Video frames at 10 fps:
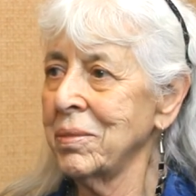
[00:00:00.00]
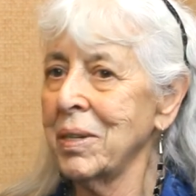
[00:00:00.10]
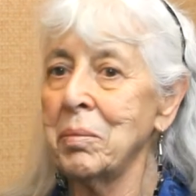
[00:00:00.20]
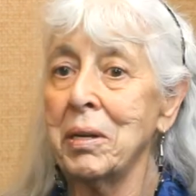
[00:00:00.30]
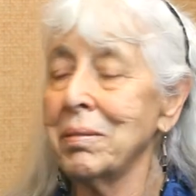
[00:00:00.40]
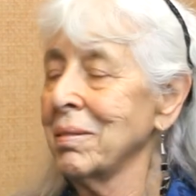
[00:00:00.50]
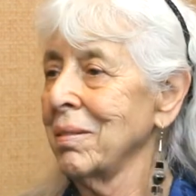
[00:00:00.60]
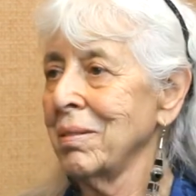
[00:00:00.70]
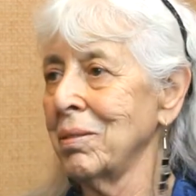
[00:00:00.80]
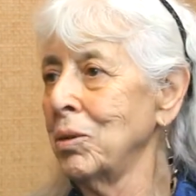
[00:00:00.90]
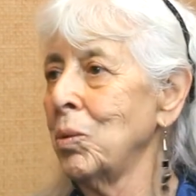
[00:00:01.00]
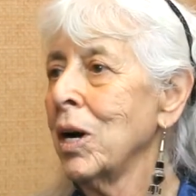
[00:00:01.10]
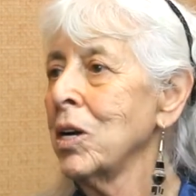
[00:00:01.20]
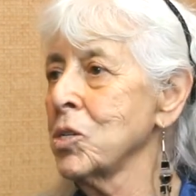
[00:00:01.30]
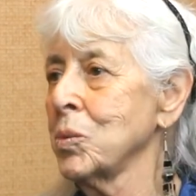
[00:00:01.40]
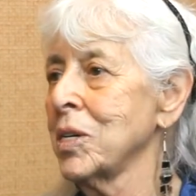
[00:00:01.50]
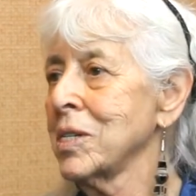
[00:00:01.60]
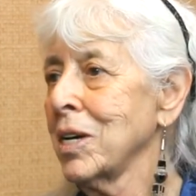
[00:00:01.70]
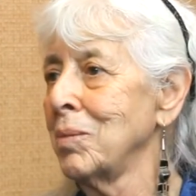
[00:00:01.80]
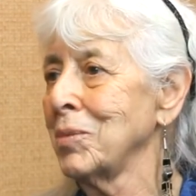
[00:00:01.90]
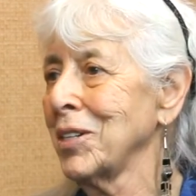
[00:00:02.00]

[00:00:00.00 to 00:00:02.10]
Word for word: I mean, where else would a sculptor